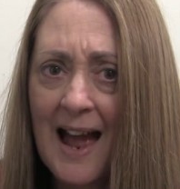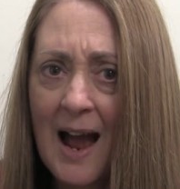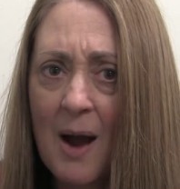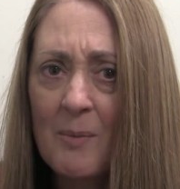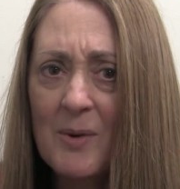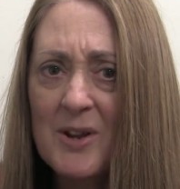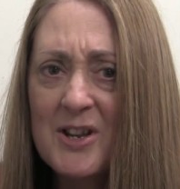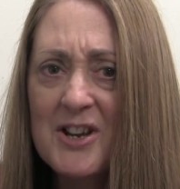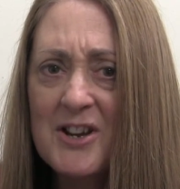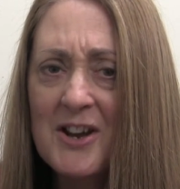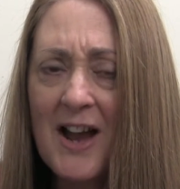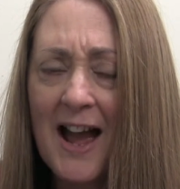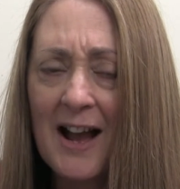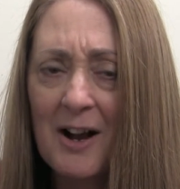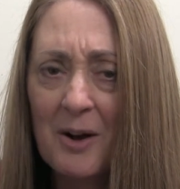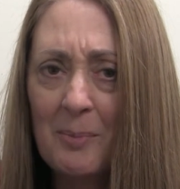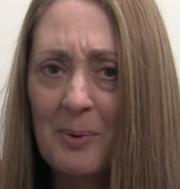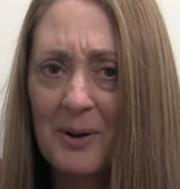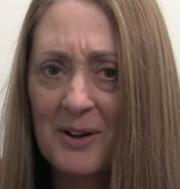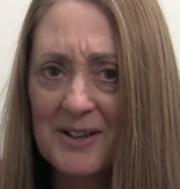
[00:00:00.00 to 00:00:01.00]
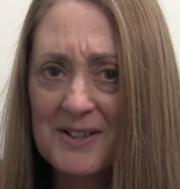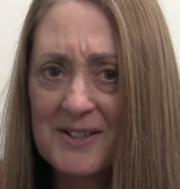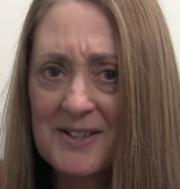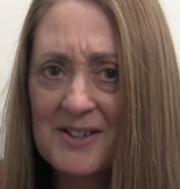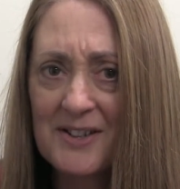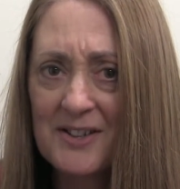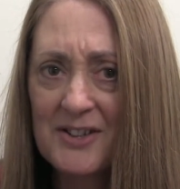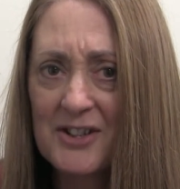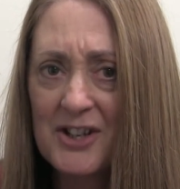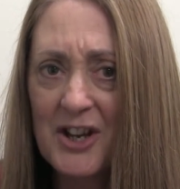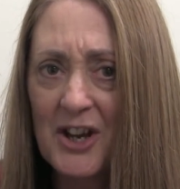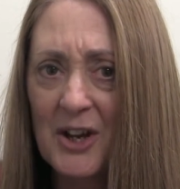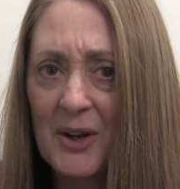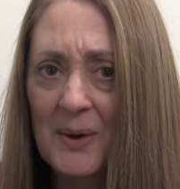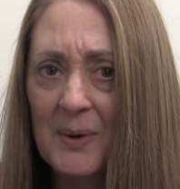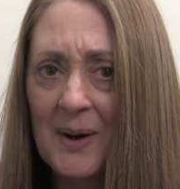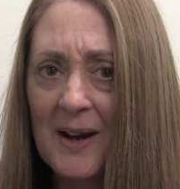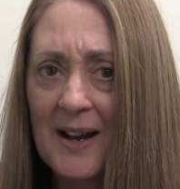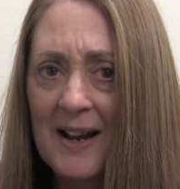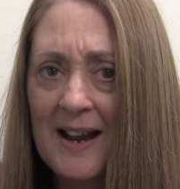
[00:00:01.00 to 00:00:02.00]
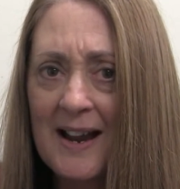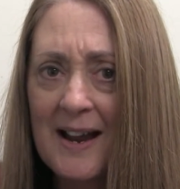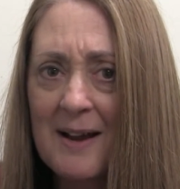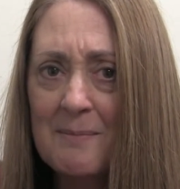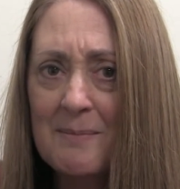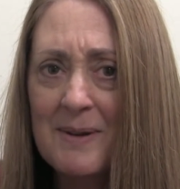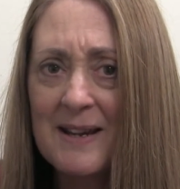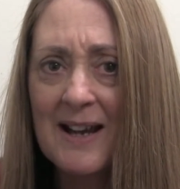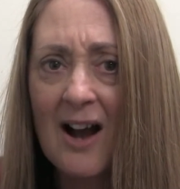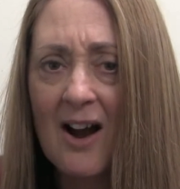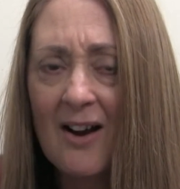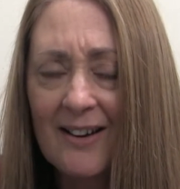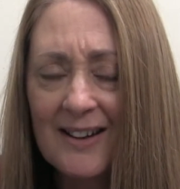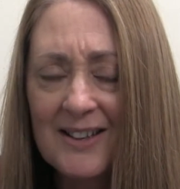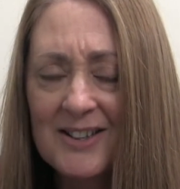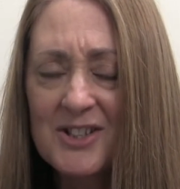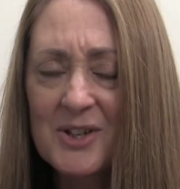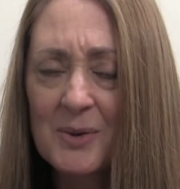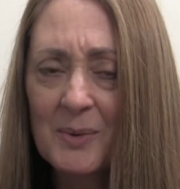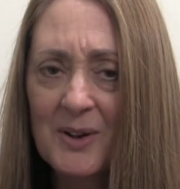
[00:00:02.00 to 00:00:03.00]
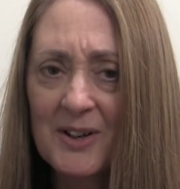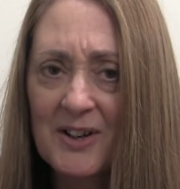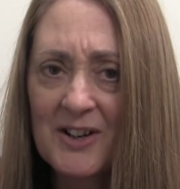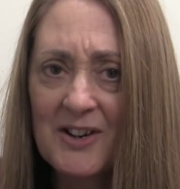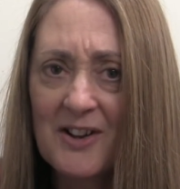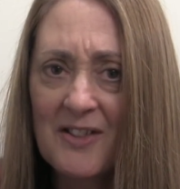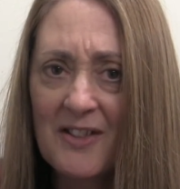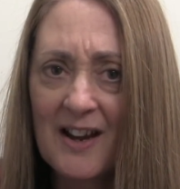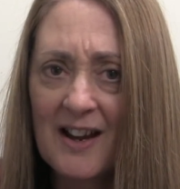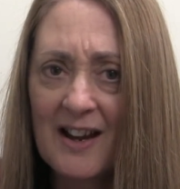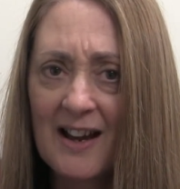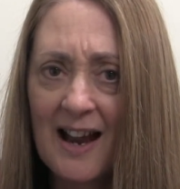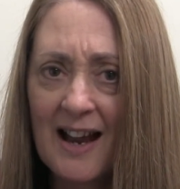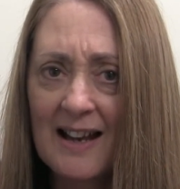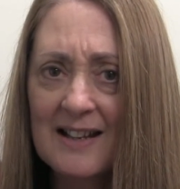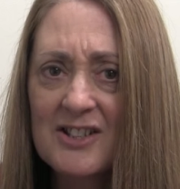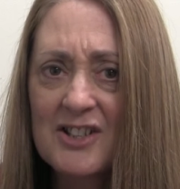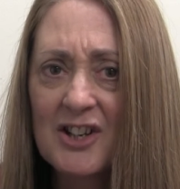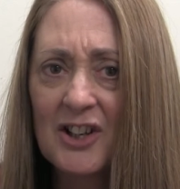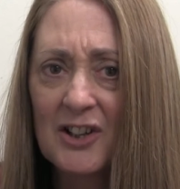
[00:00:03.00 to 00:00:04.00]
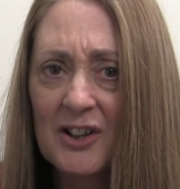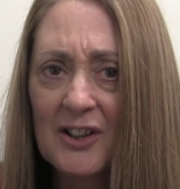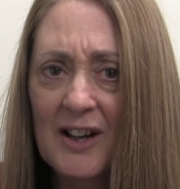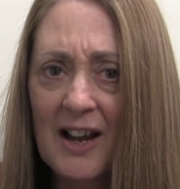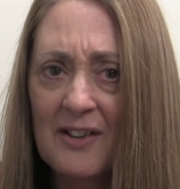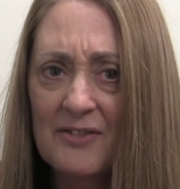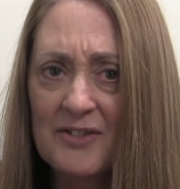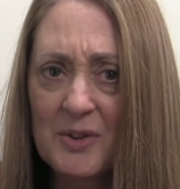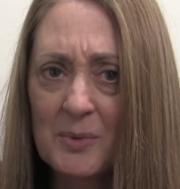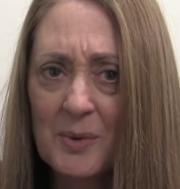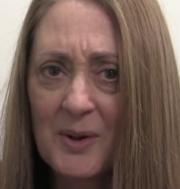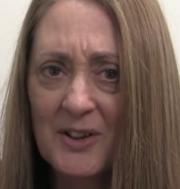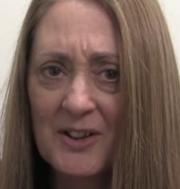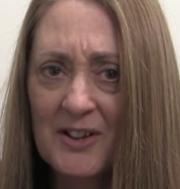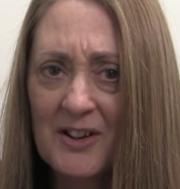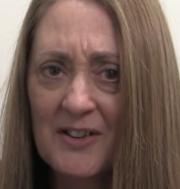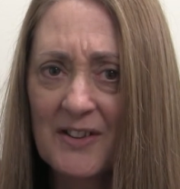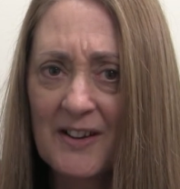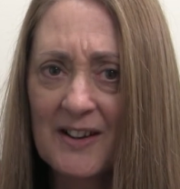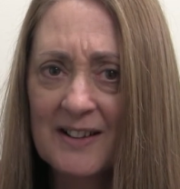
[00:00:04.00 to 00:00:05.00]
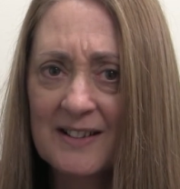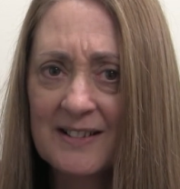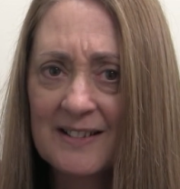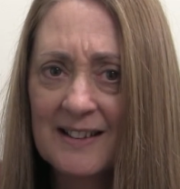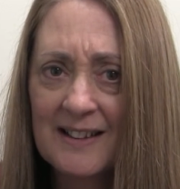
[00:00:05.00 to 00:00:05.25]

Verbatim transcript: And when you help us to be kind to one another and to look after one another